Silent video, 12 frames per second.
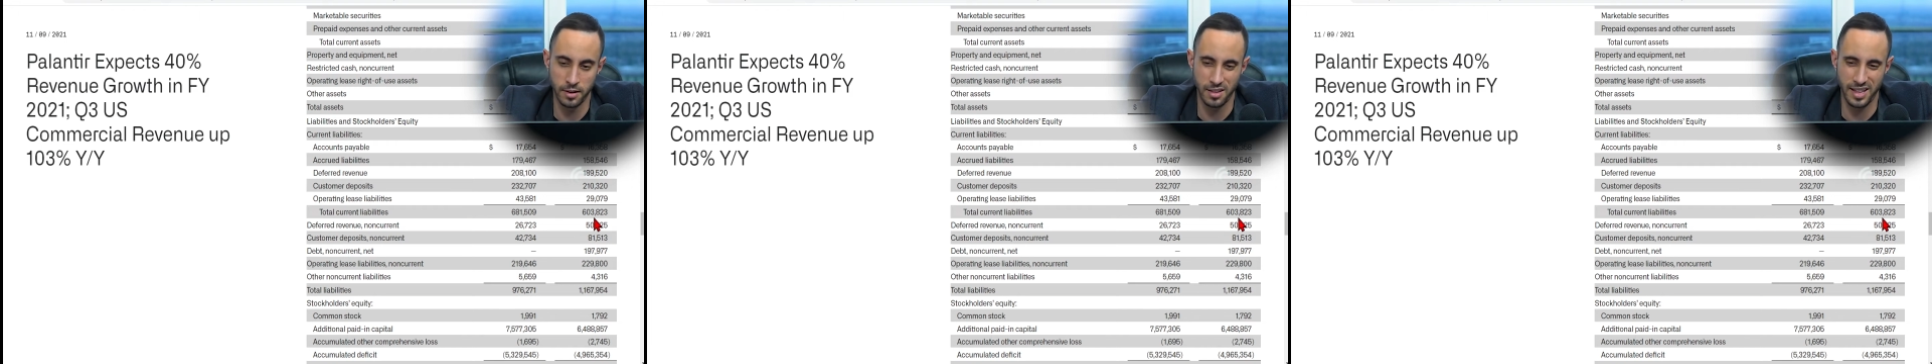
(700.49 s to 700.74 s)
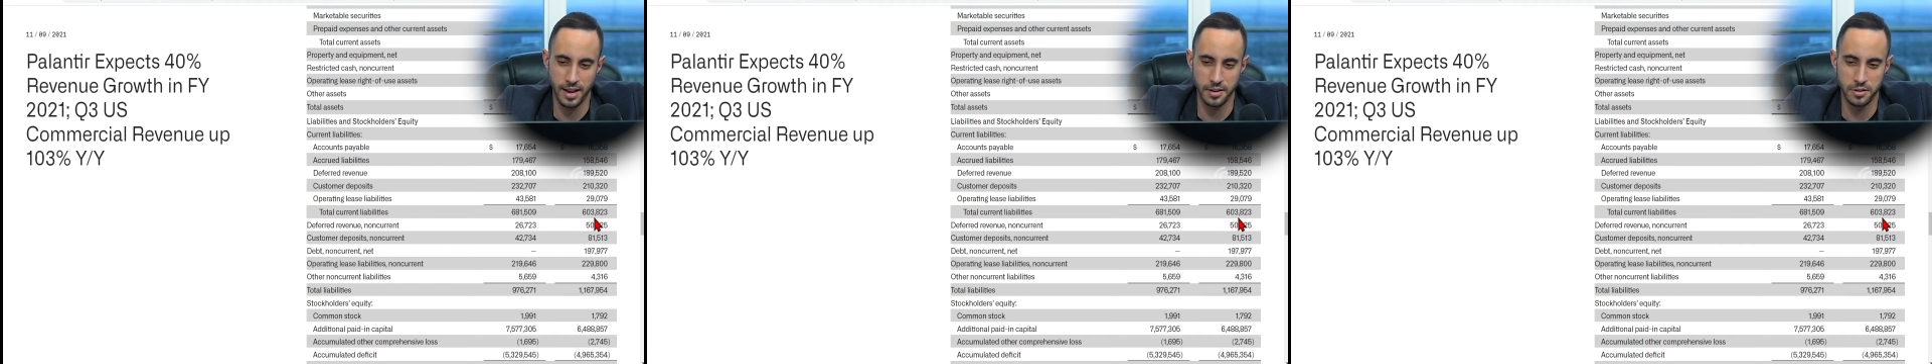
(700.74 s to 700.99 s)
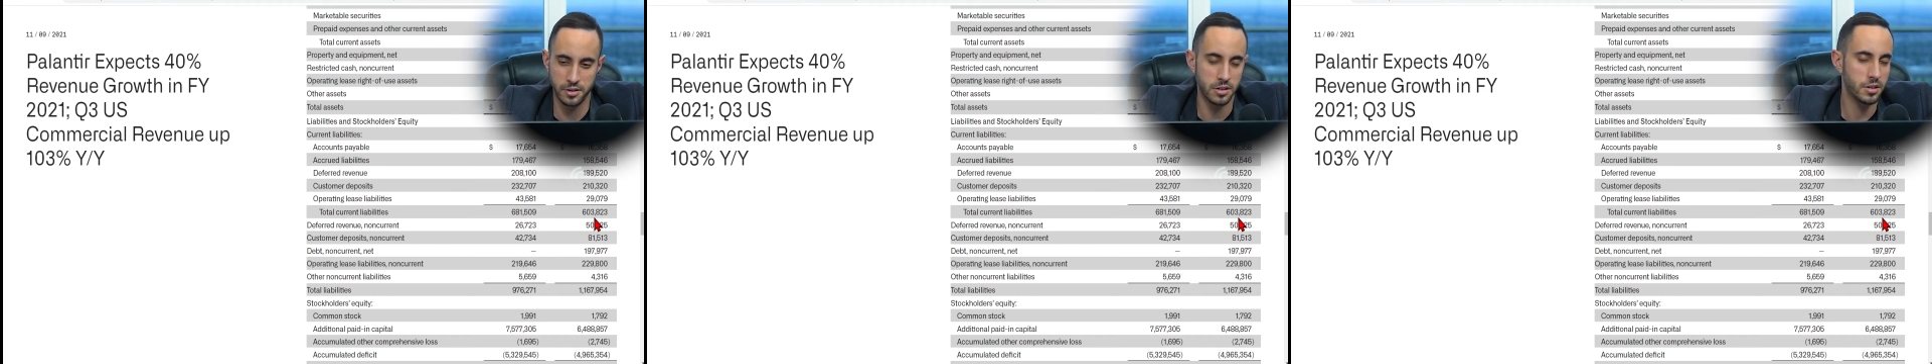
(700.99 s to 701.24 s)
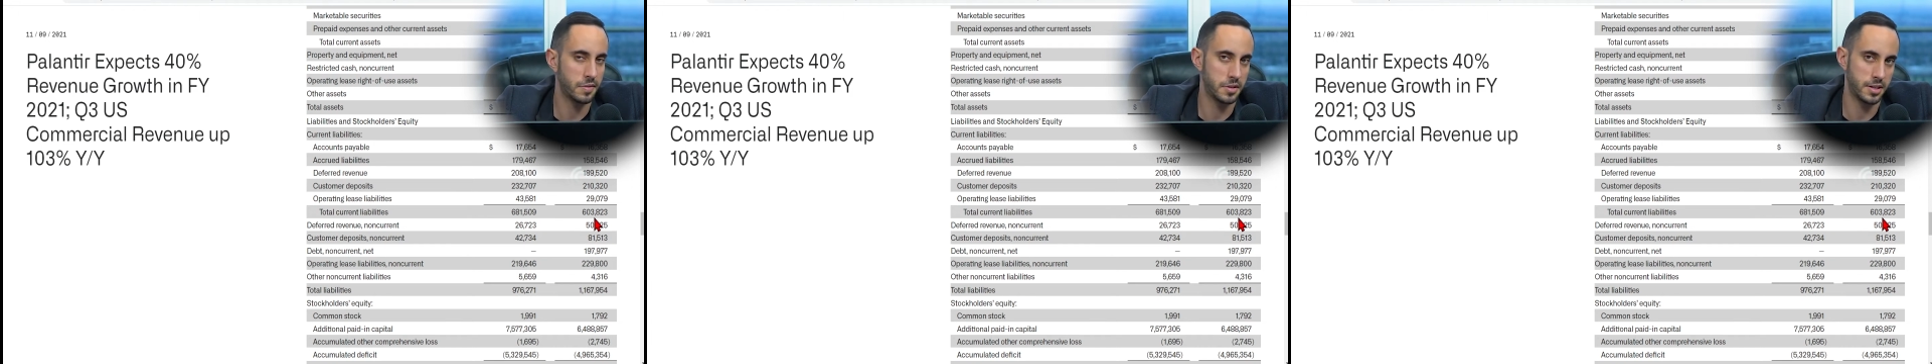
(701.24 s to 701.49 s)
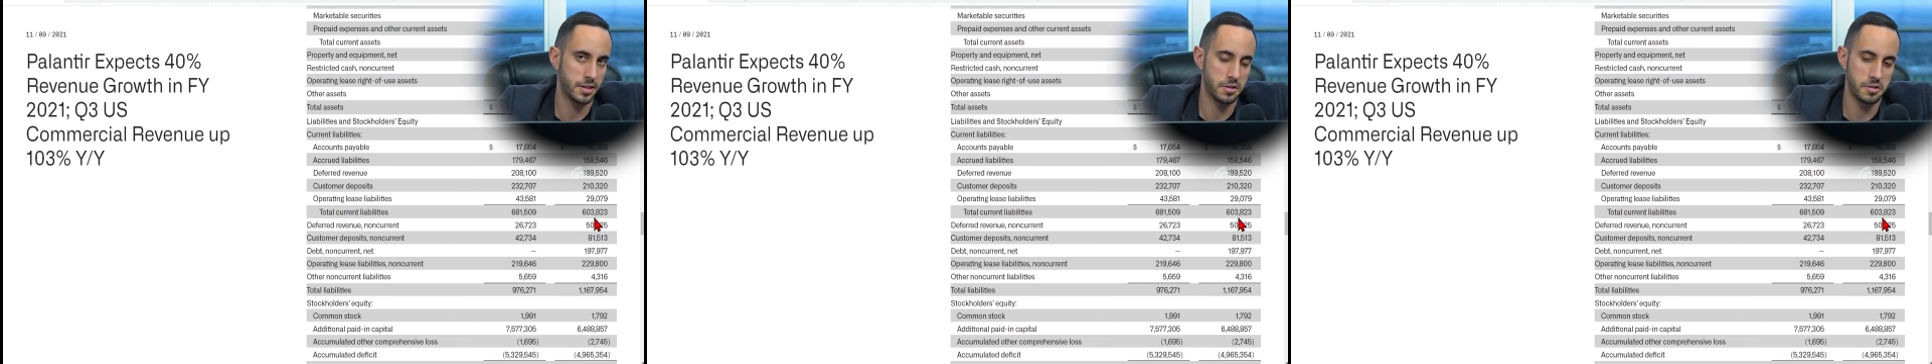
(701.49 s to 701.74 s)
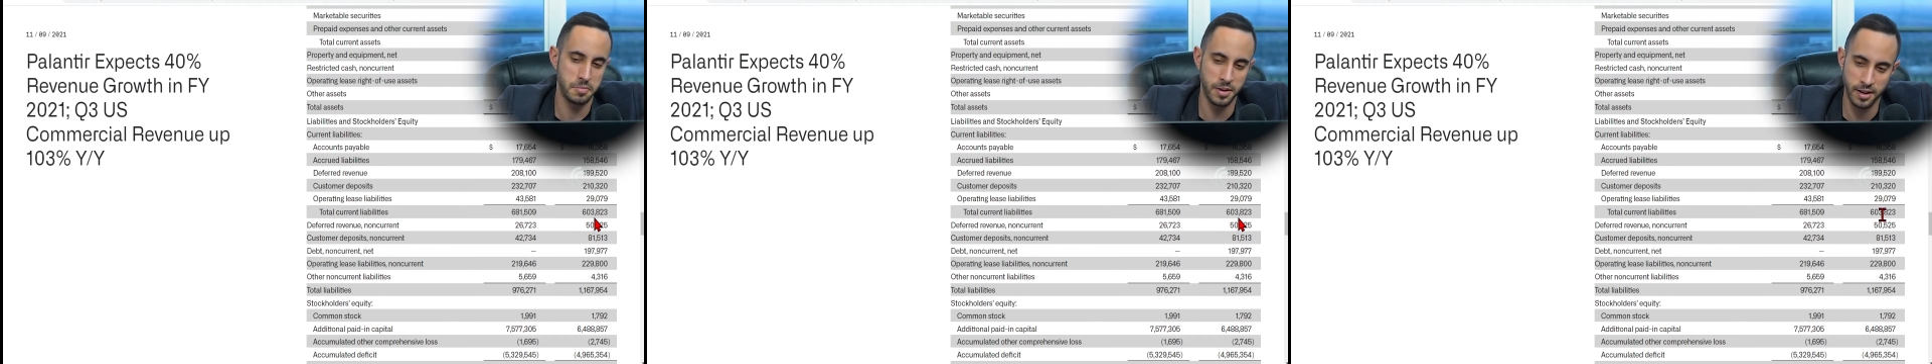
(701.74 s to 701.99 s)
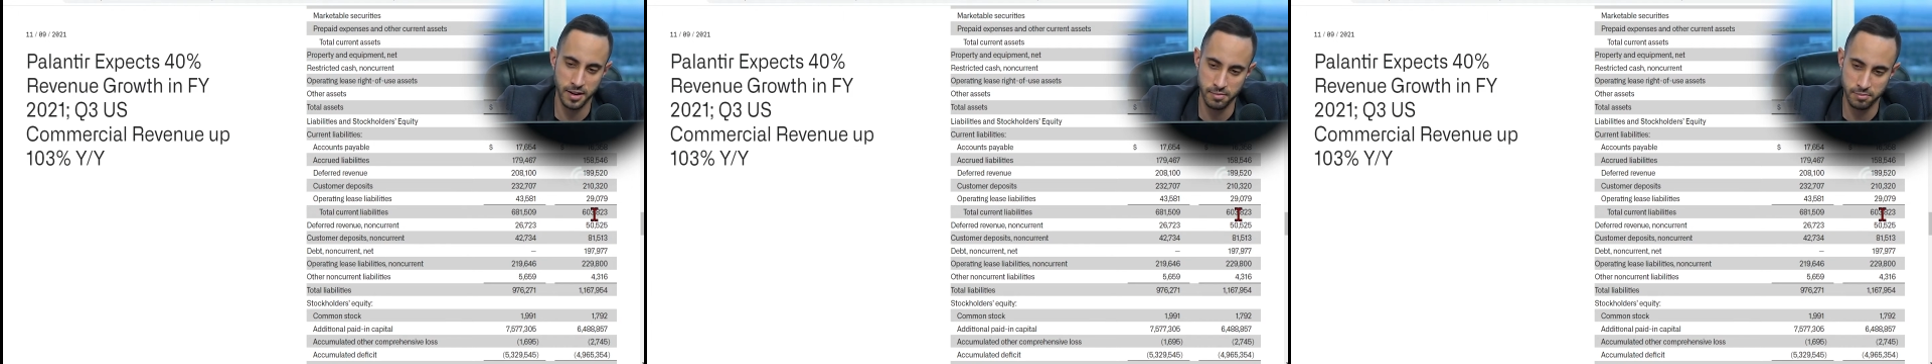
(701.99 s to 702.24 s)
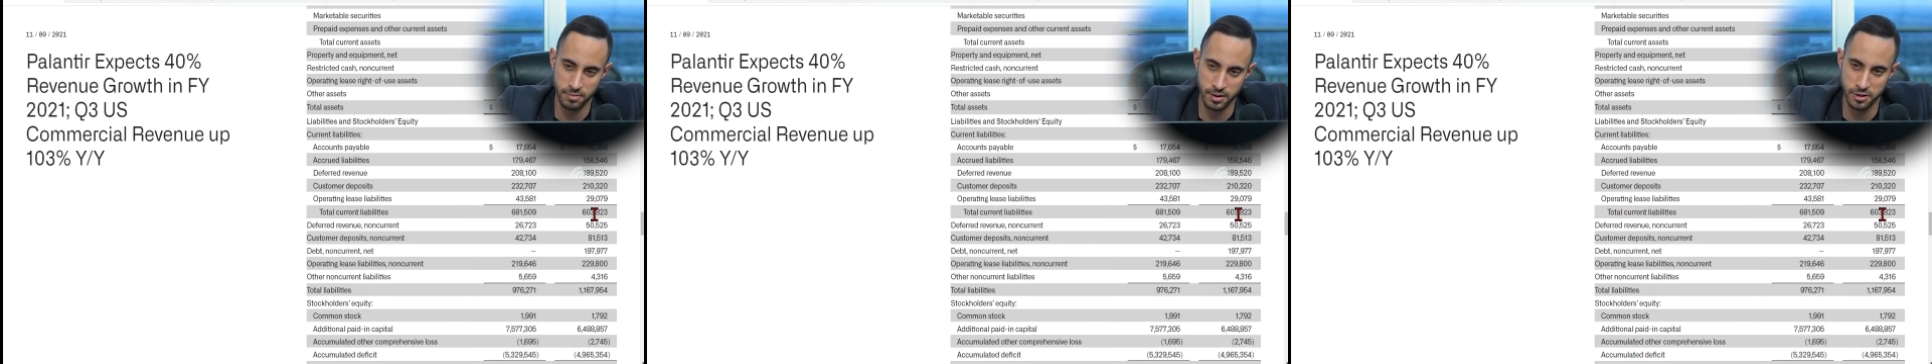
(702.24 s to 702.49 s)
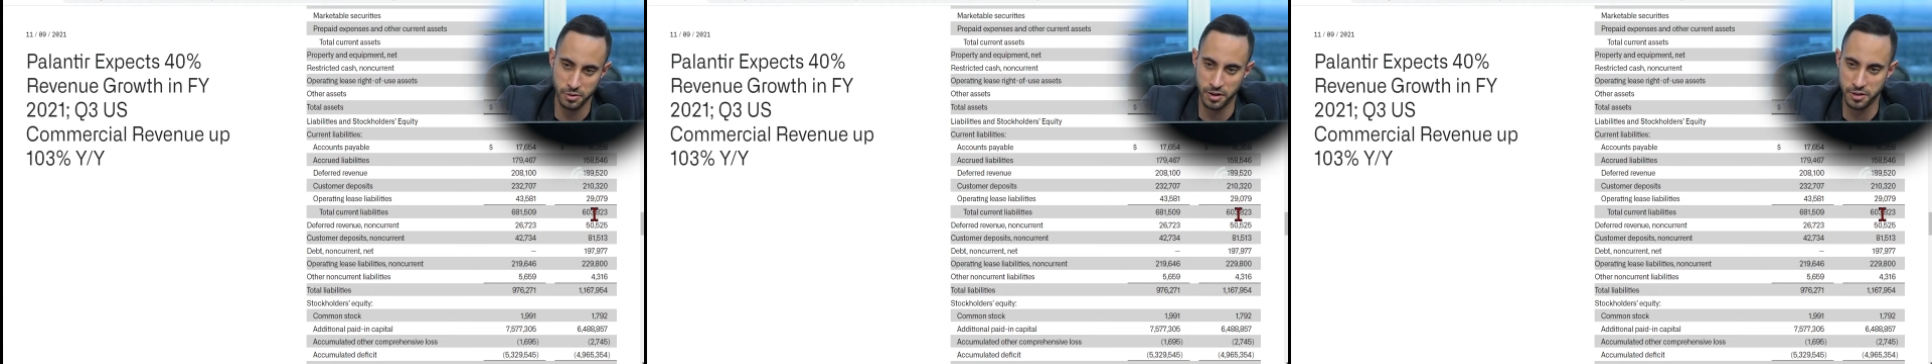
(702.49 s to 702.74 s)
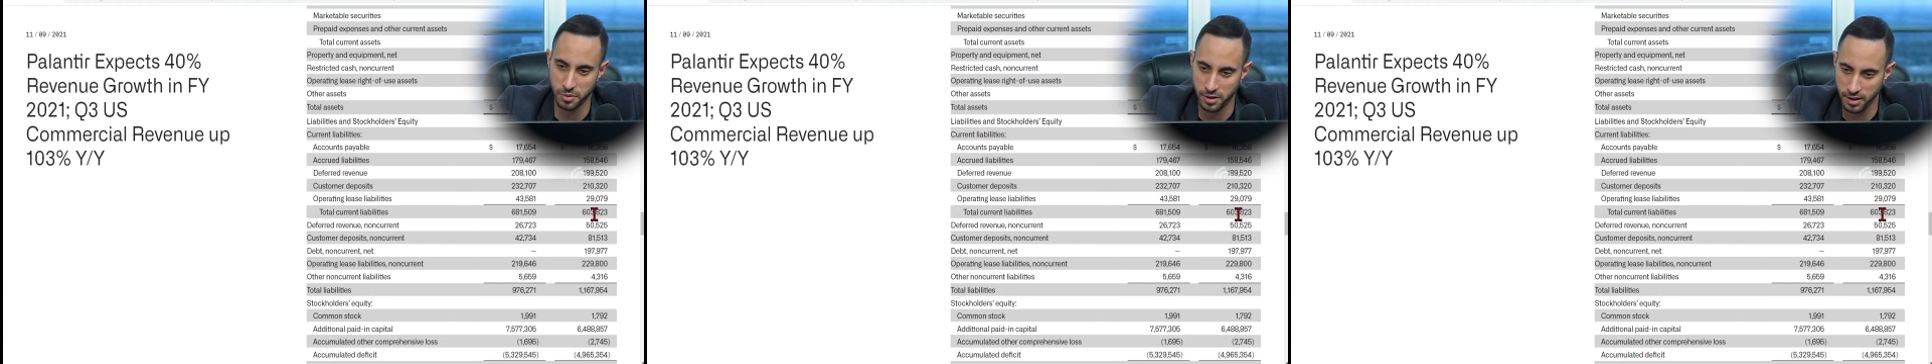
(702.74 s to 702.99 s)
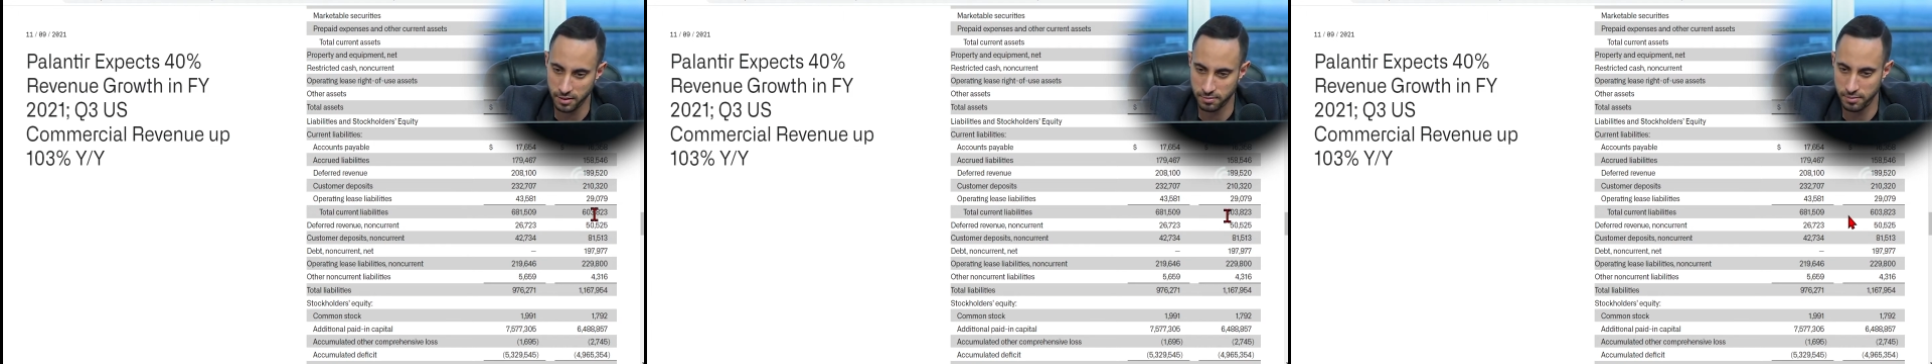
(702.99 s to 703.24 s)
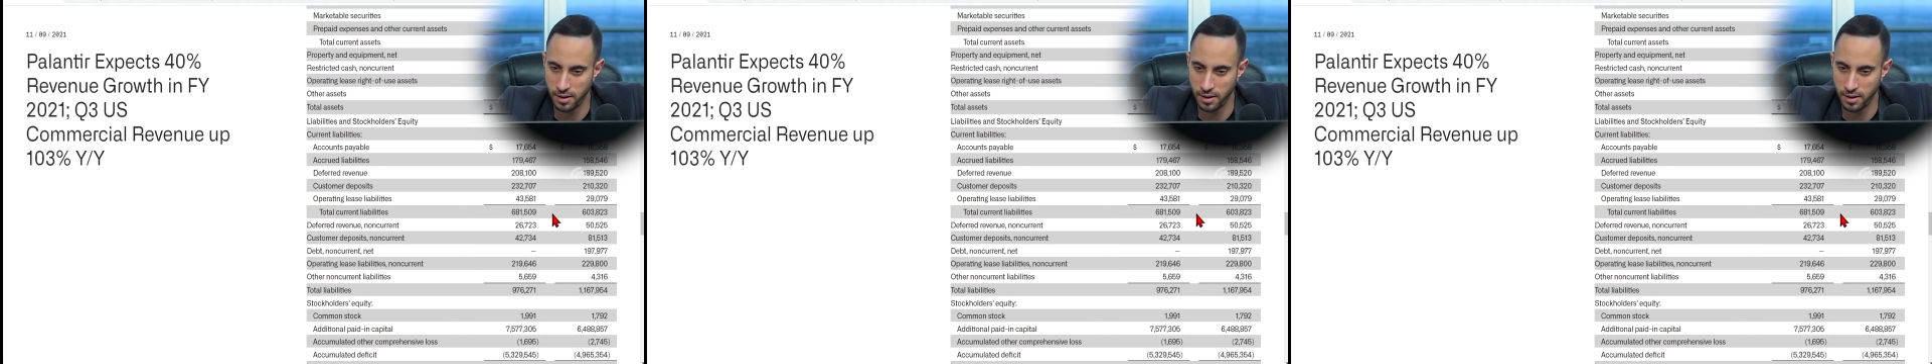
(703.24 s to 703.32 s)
they had just over 600 million in 2020.